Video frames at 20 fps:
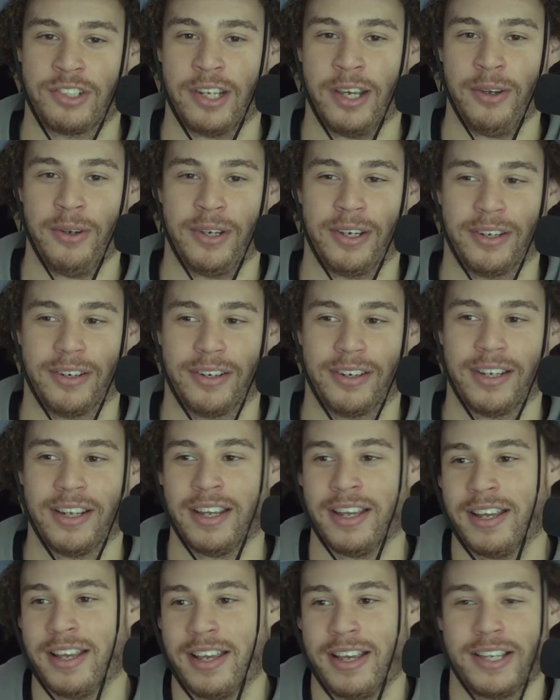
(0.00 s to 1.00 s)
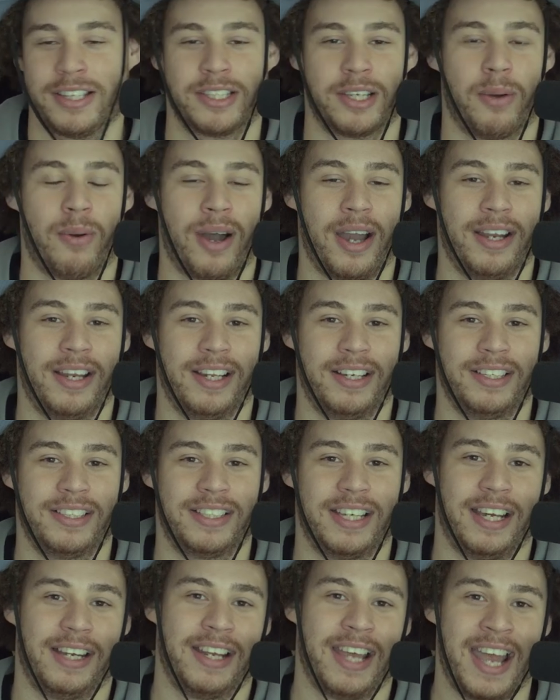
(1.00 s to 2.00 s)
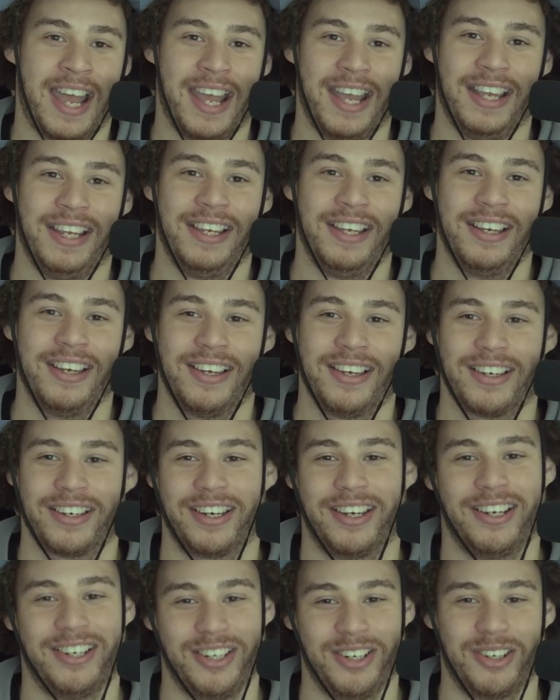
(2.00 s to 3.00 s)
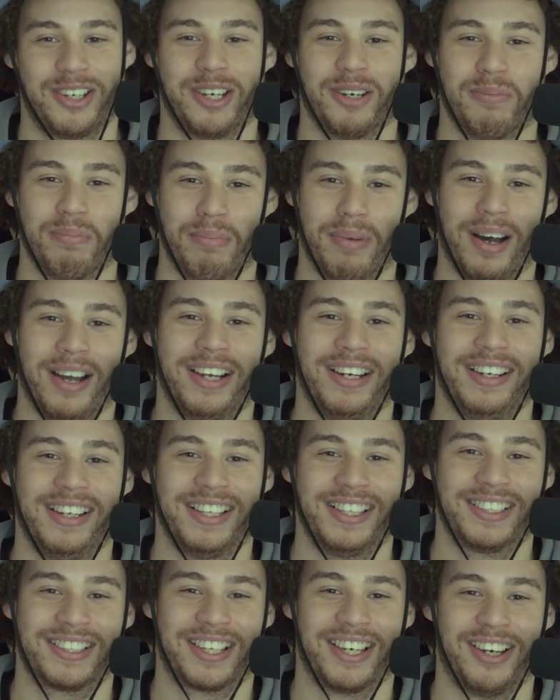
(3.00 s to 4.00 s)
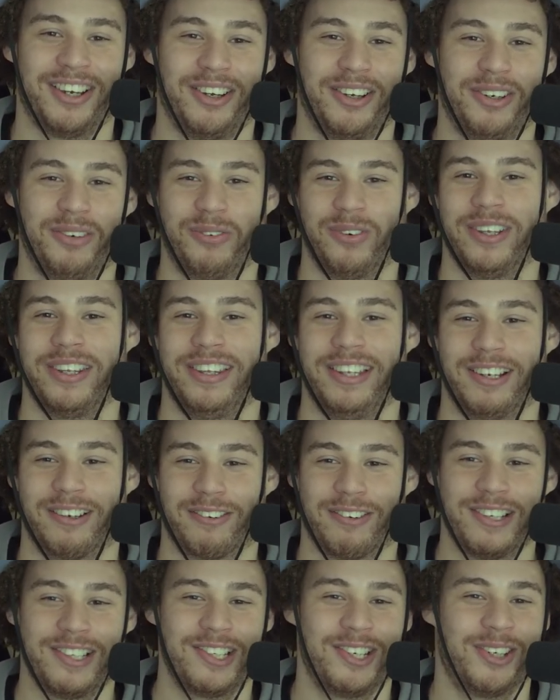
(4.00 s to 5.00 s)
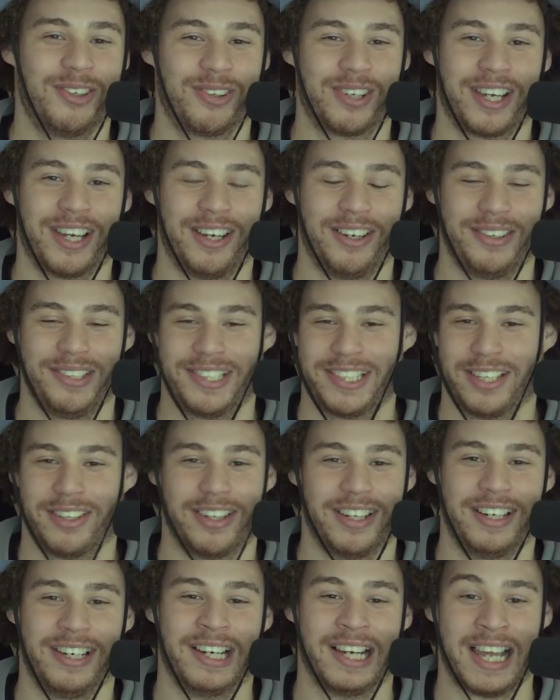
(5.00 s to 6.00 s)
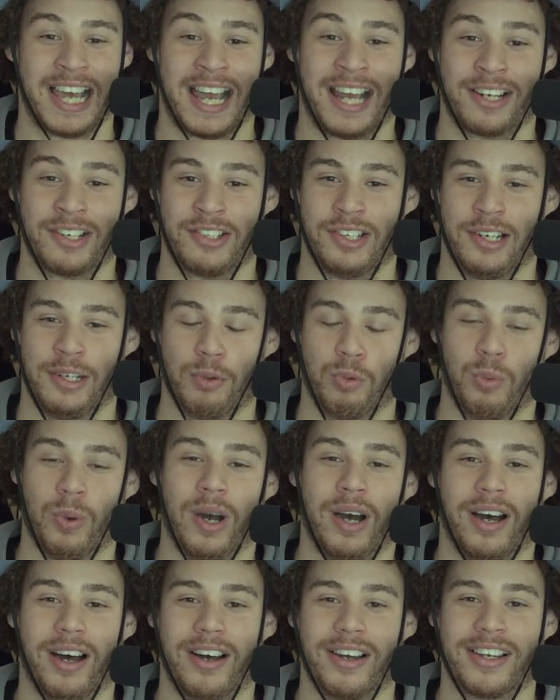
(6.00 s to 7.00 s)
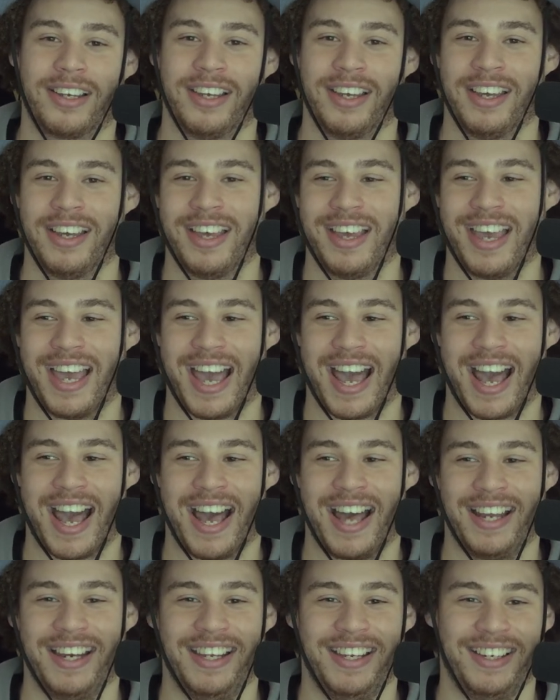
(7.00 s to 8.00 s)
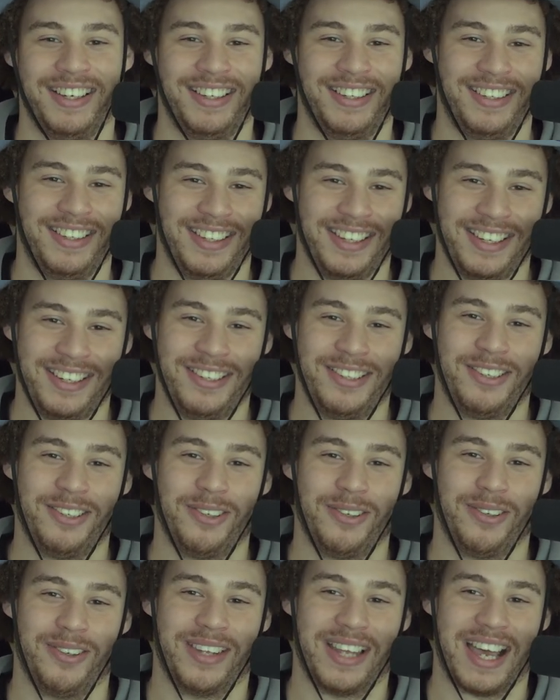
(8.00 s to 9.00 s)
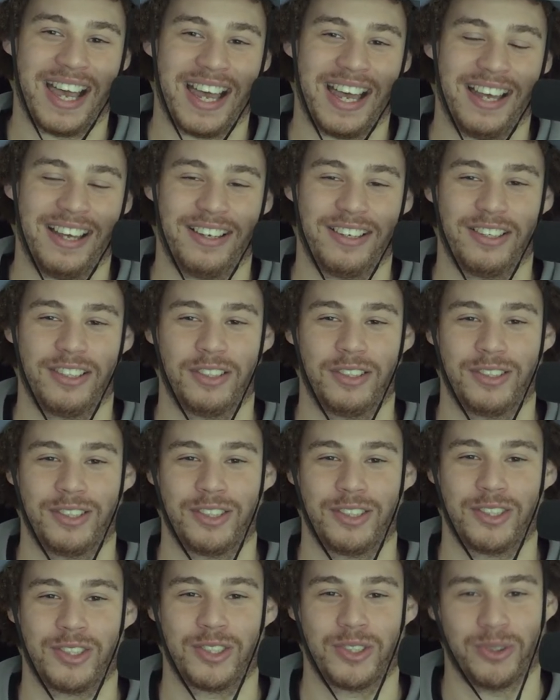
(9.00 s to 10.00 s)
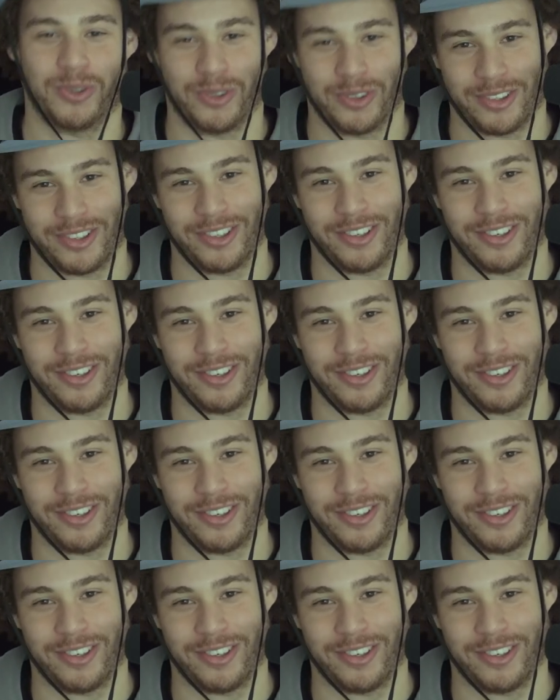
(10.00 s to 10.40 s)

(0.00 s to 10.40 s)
token. So I then said, hey, can you combine this code with the original code so that it'll actually work? And it did do that, sort